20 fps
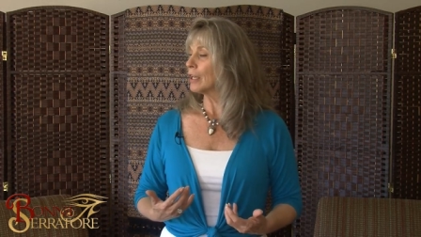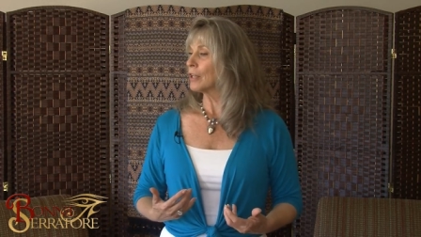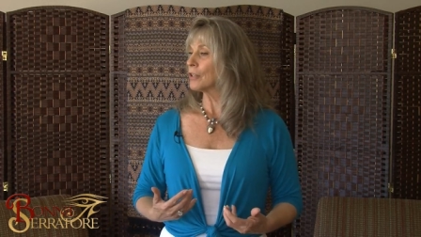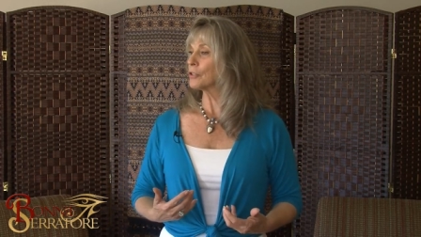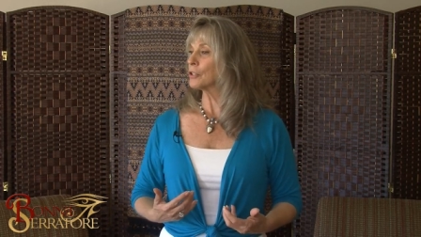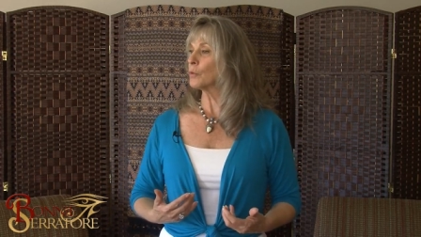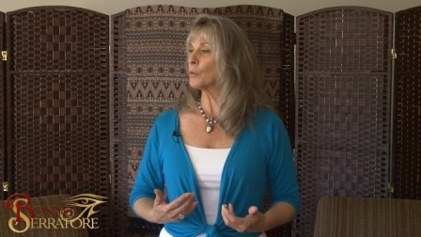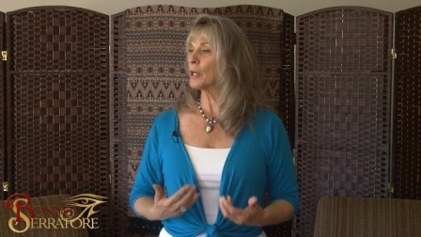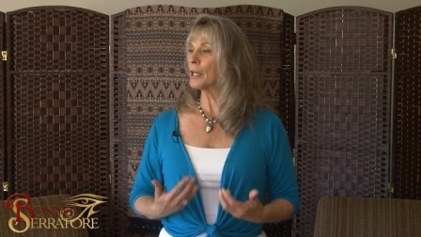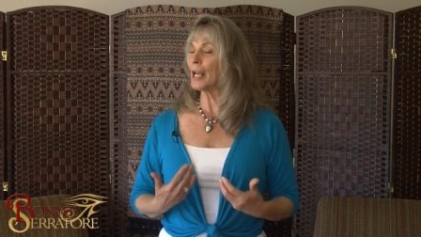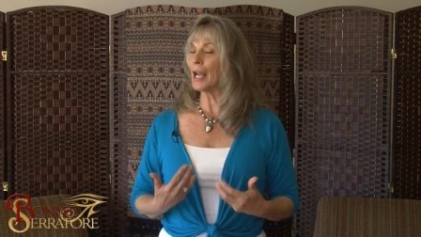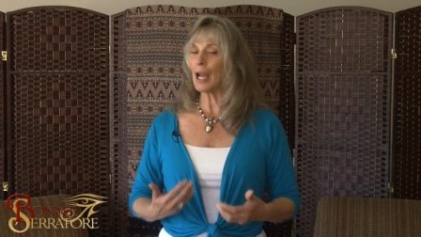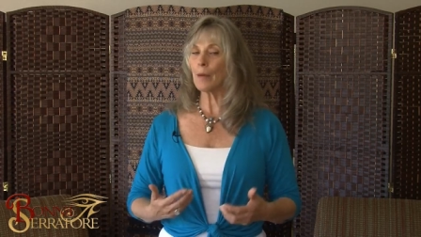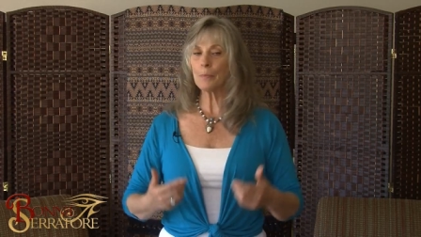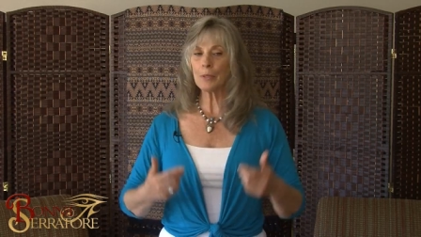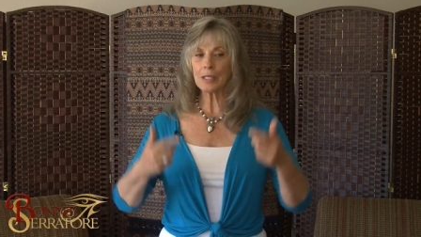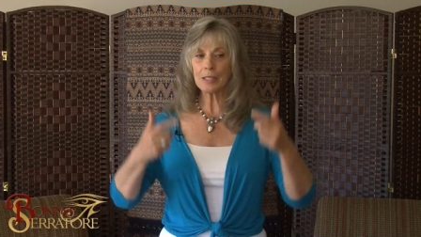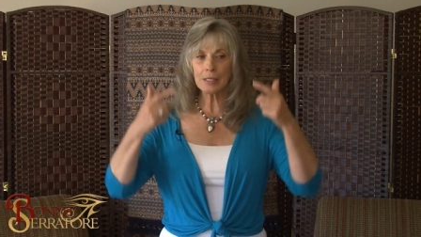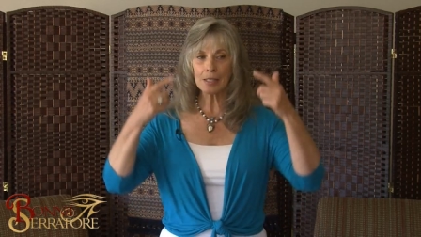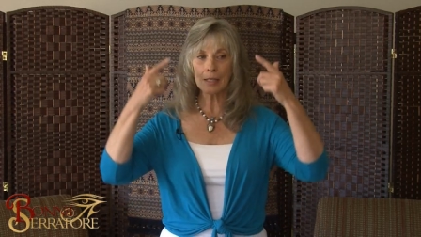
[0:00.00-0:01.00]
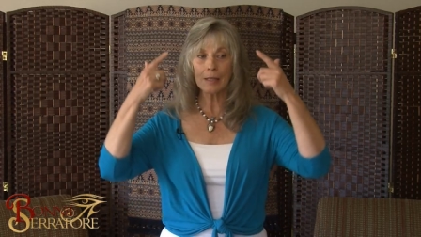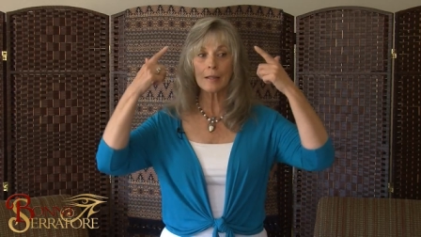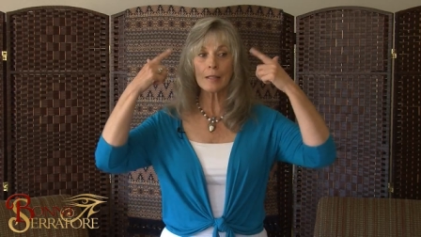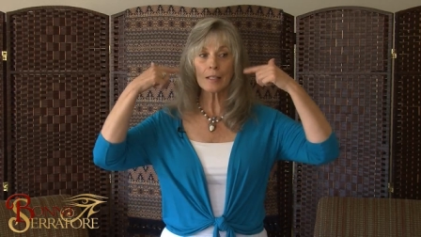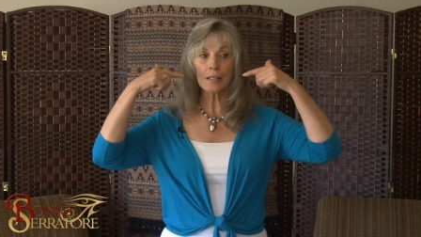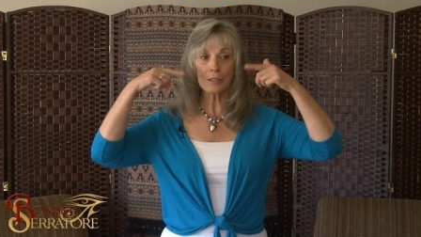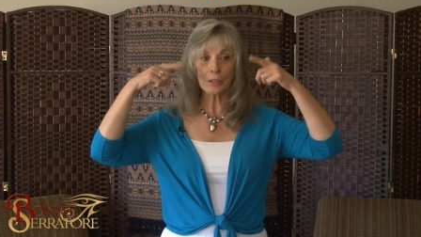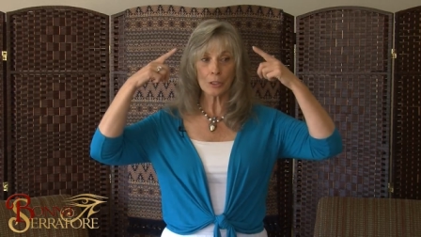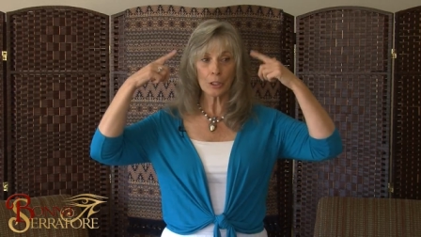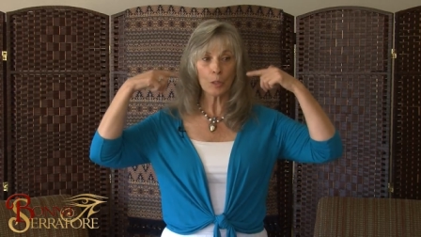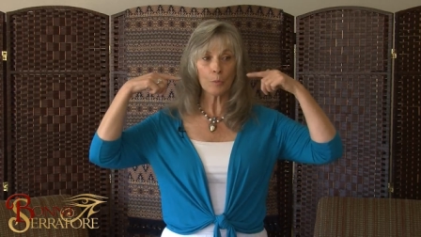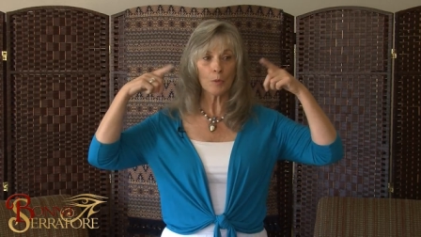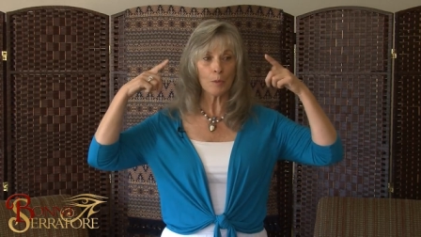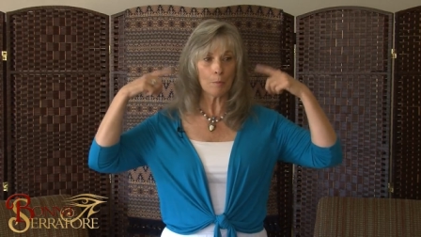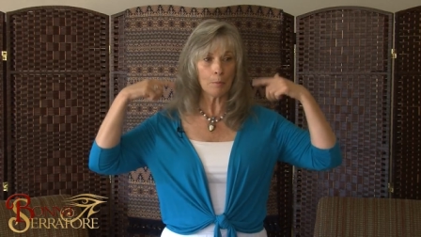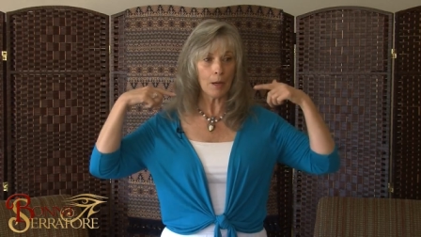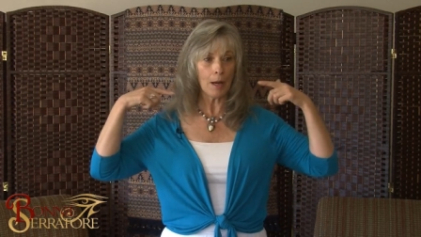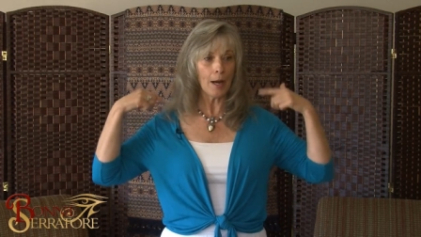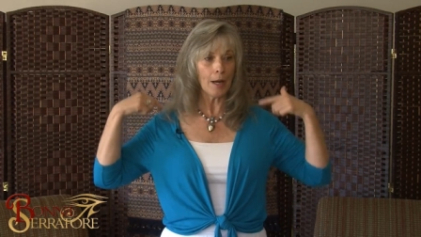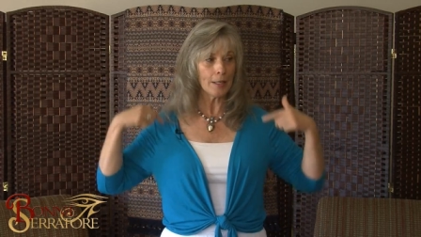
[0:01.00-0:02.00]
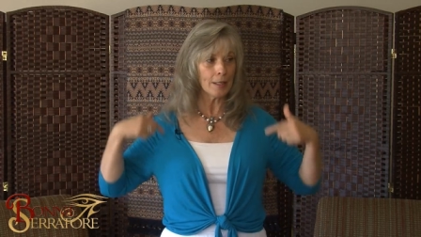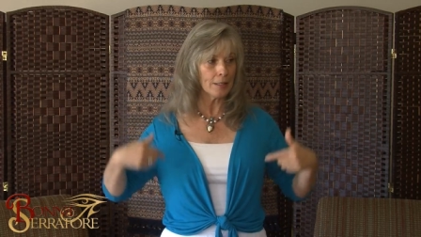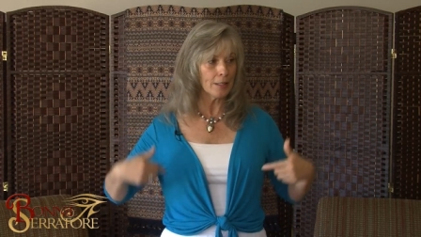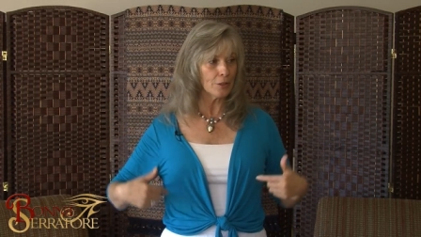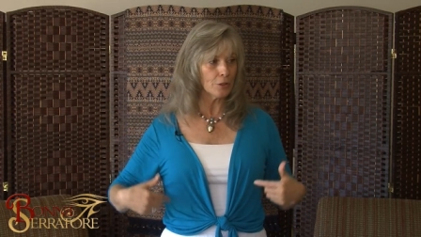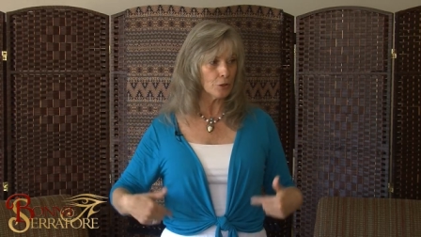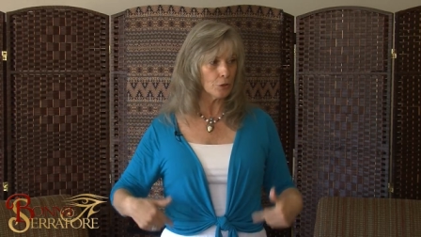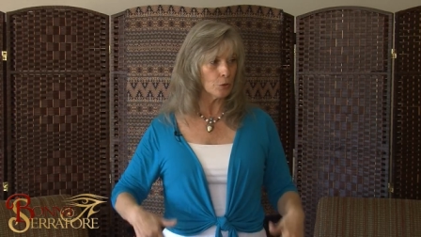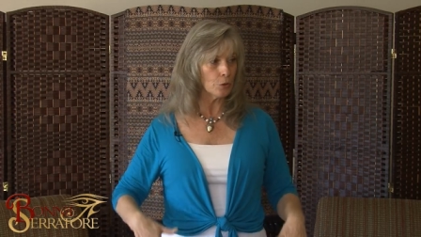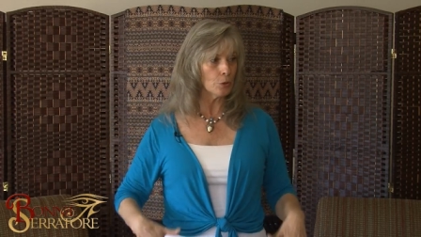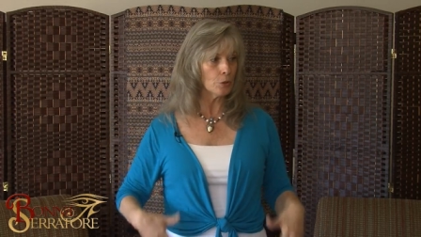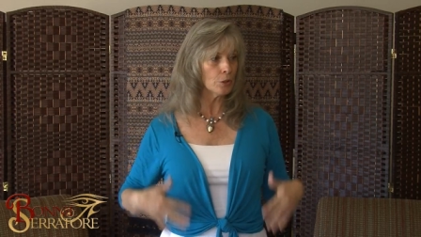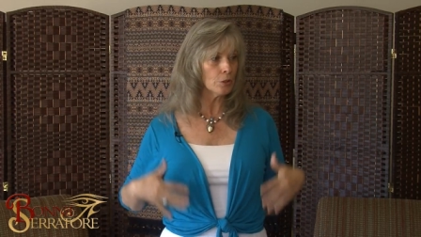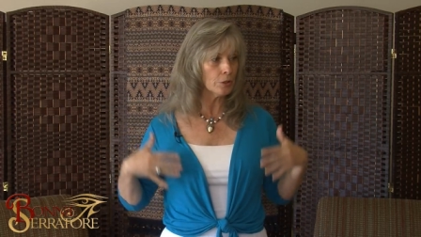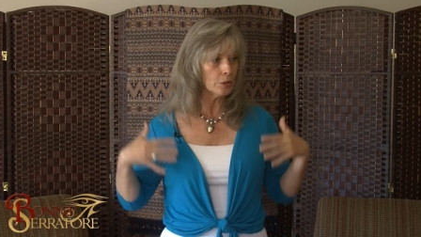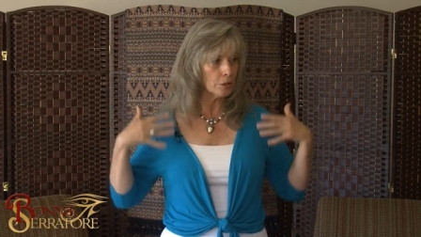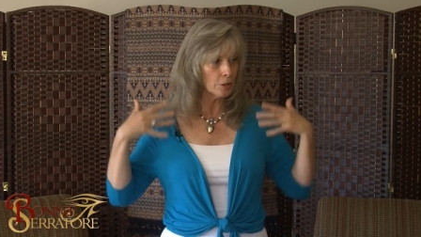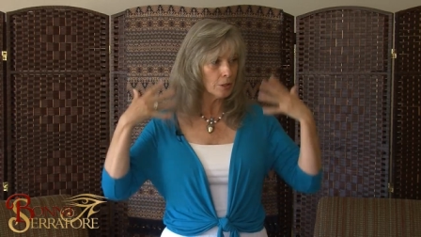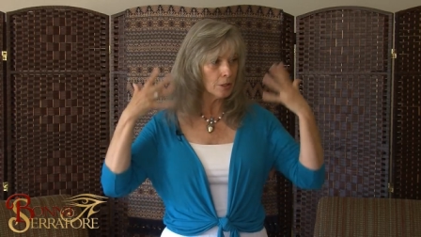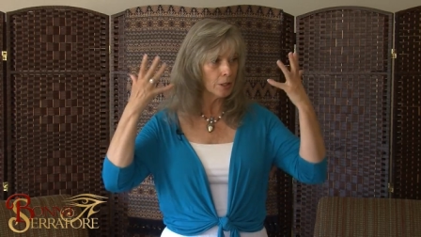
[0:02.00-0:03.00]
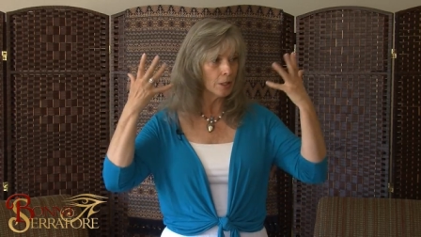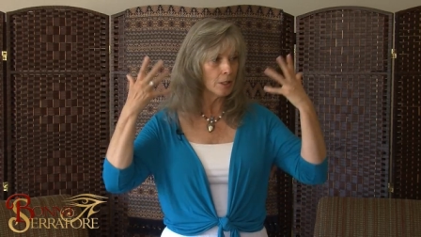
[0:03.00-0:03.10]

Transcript: So what happens in this human body that's yours?